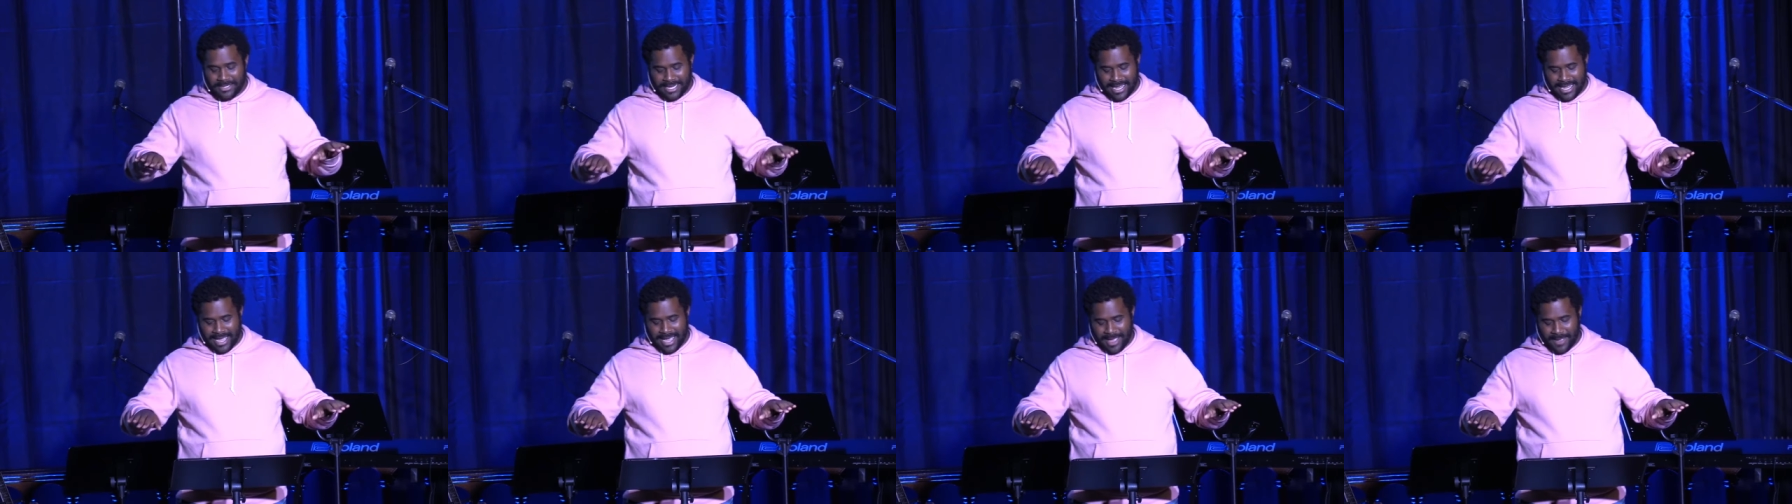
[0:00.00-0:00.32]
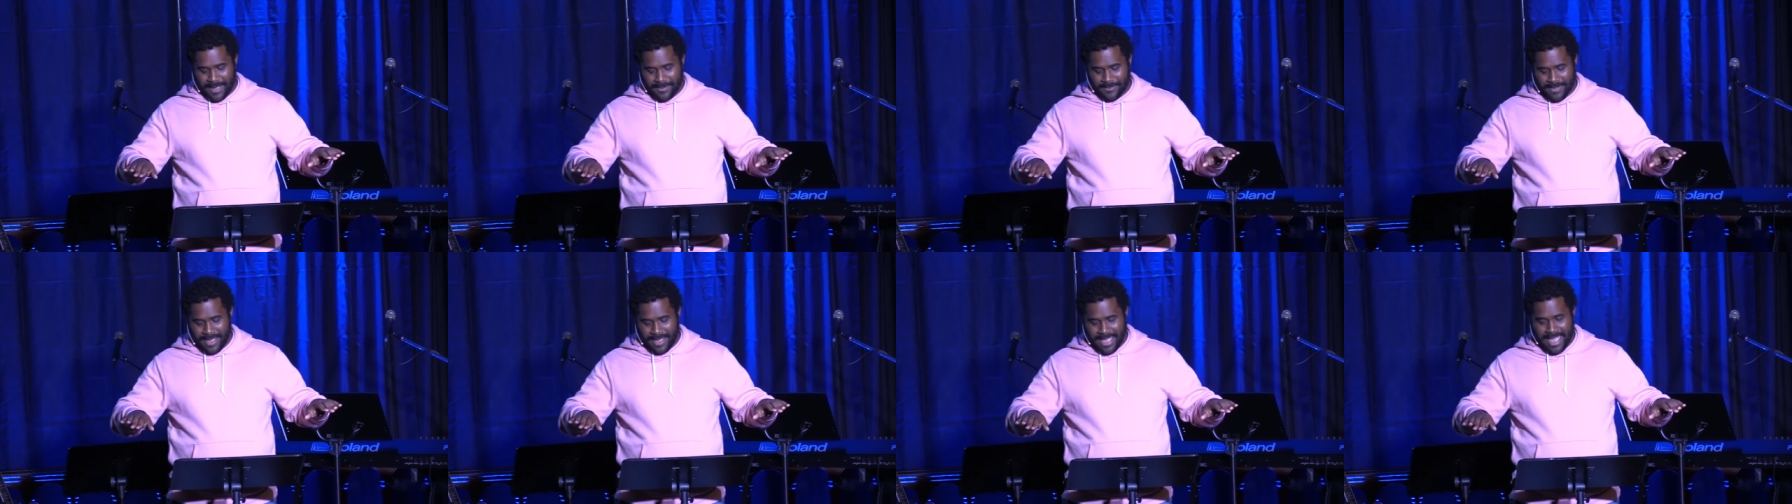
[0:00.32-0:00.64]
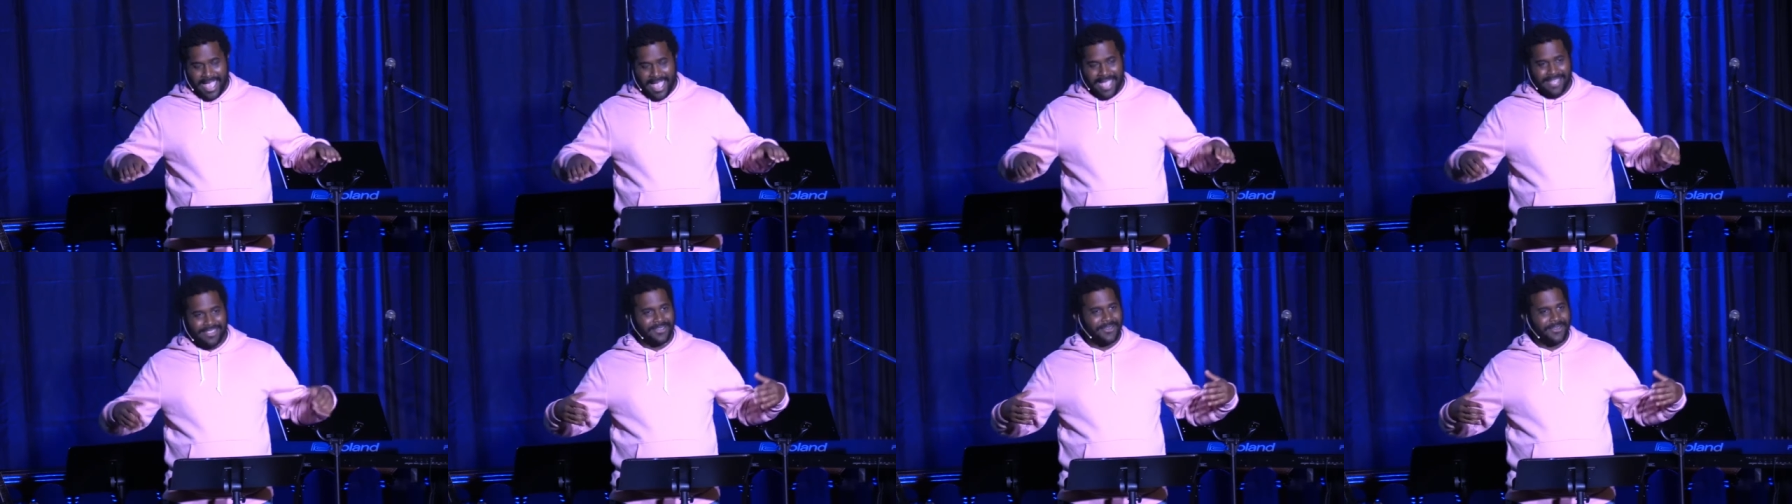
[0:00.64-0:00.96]
time
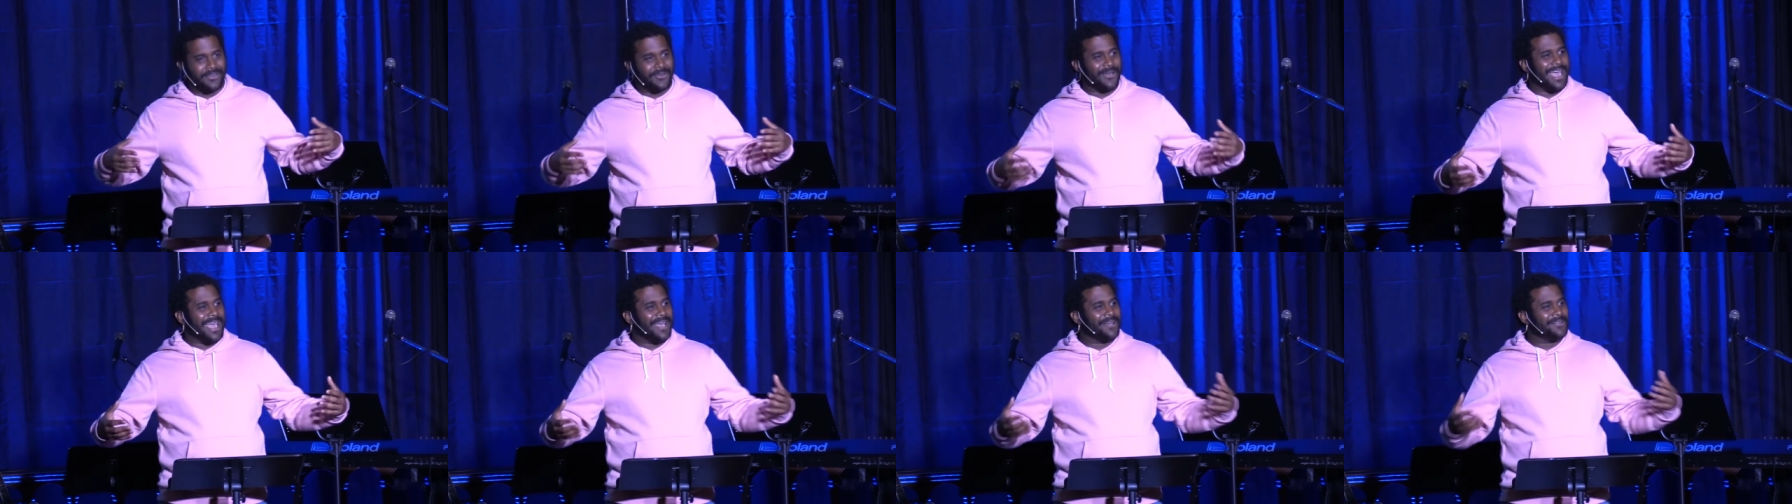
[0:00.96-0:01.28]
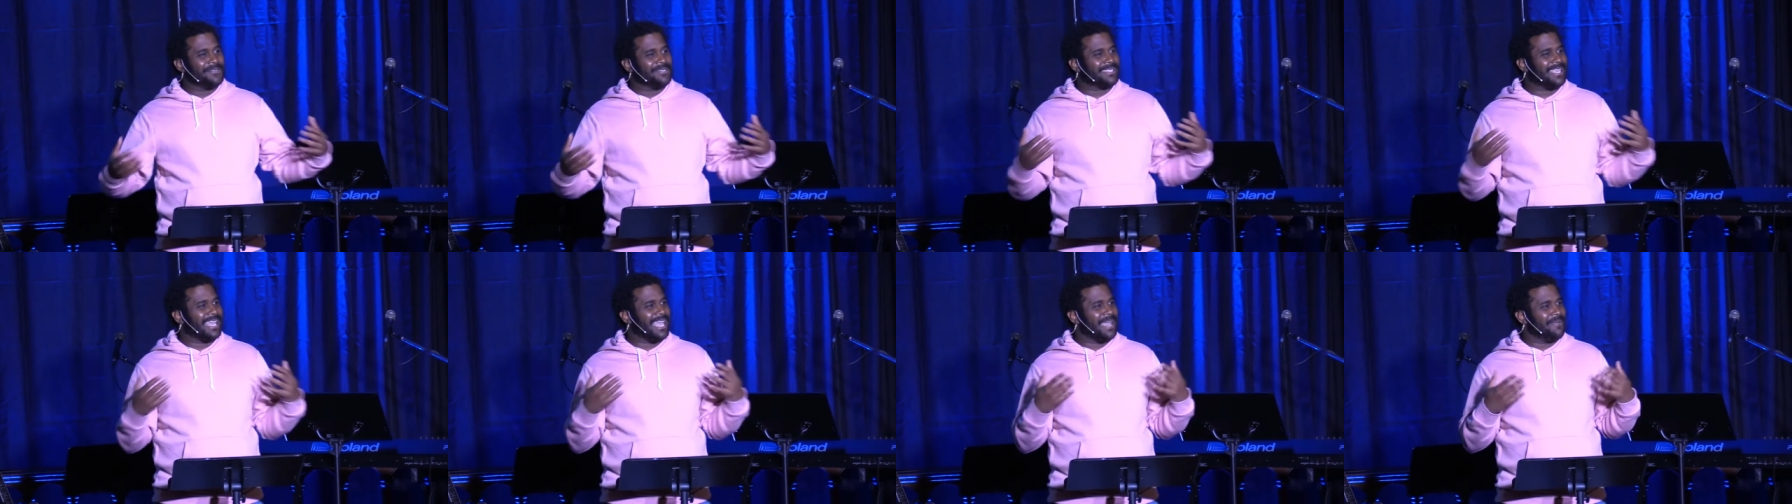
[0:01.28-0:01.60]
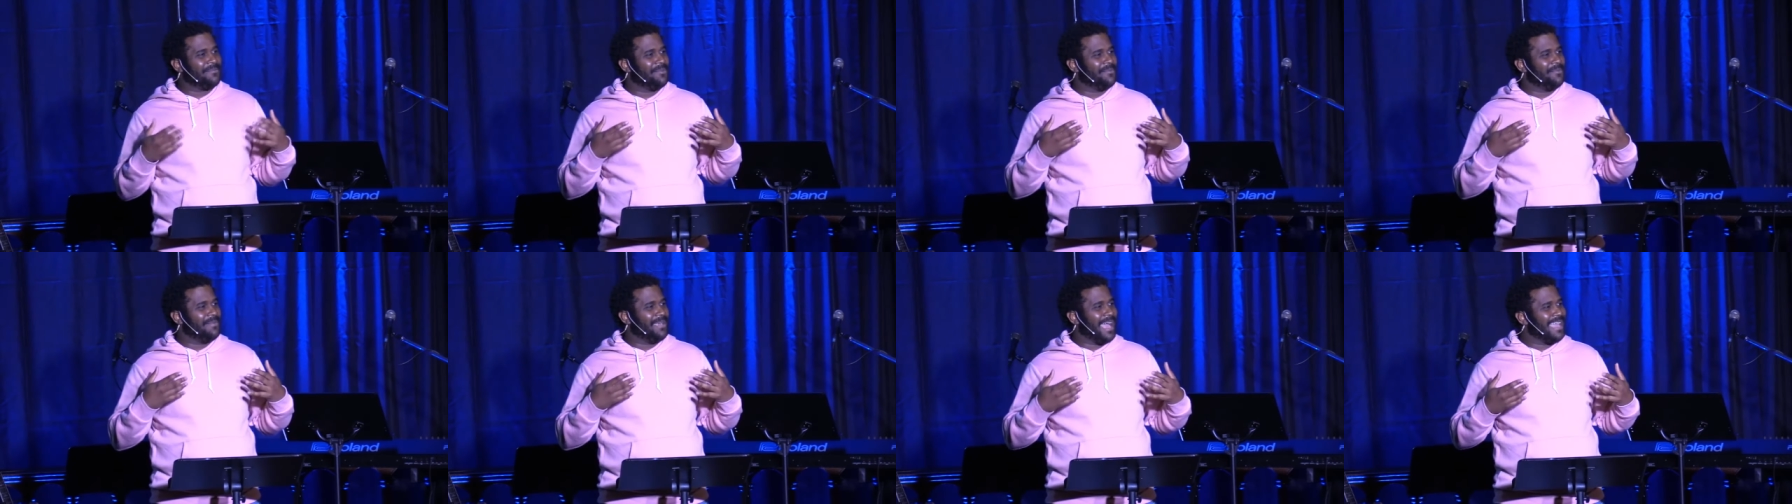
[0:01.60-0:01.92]
and the crowds came to me,